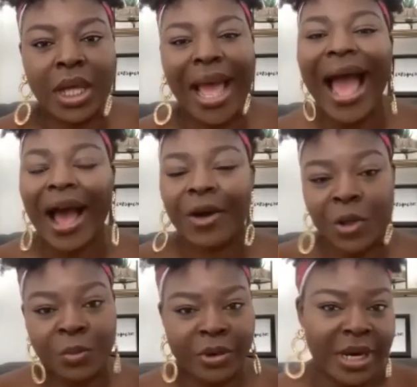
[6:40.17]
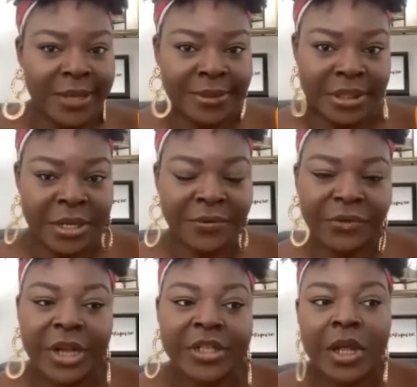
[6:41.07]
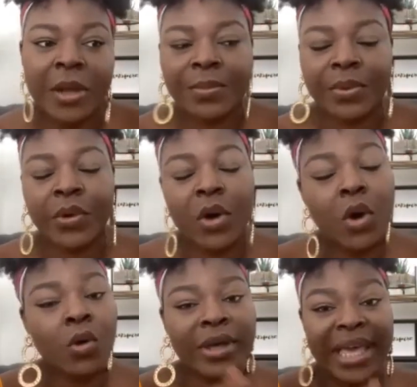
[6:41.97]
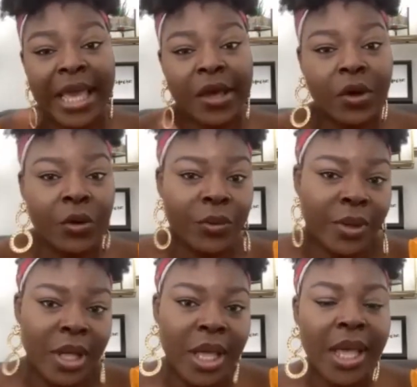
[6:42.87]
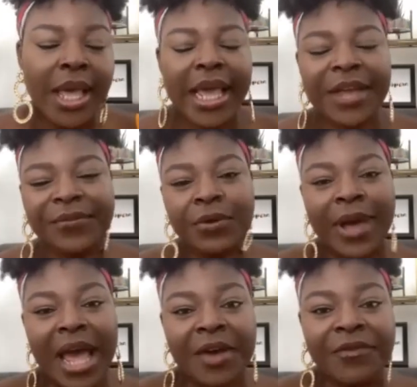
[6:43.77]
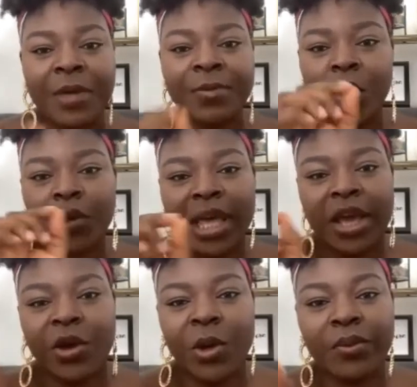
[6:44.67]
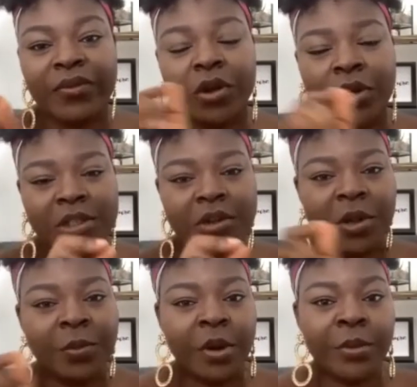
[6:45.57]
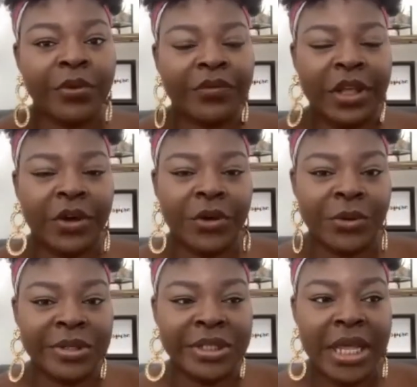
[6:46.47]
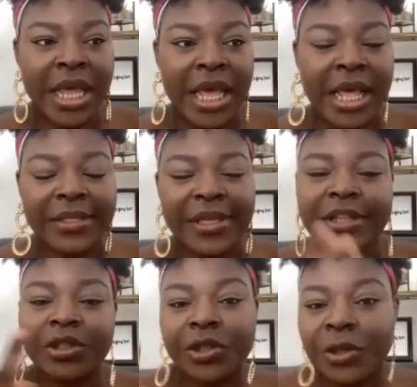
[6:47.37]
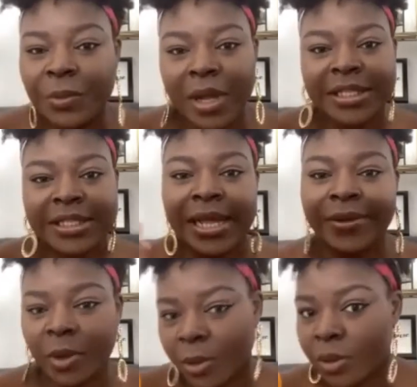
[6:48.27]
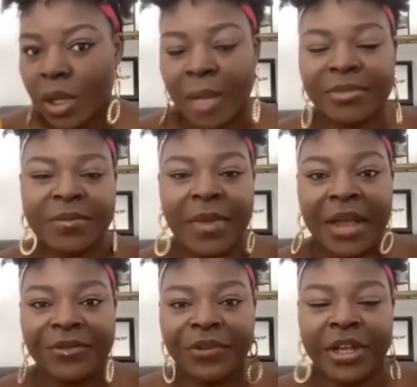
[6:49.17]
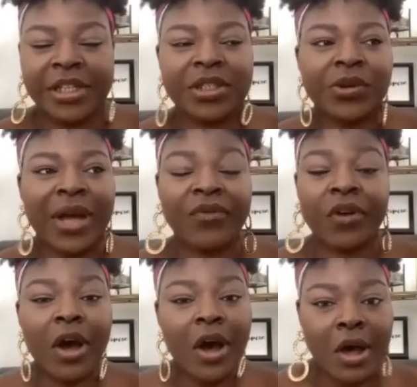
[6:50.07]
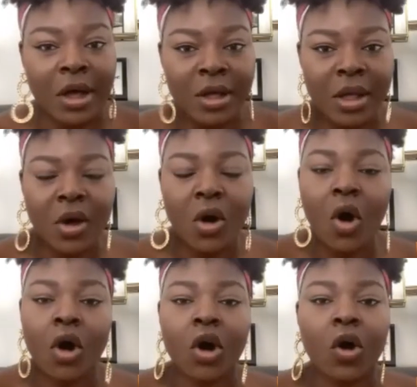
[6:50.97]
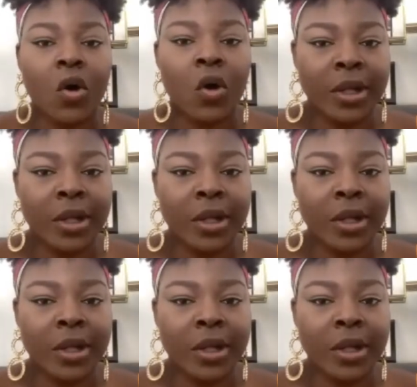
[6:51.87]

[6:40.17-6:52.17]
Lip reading: how you pronounce it. For example, OKO. If you have OKO with dots on the bottom of the O's, there's two words that come to mind first. You have car, oko,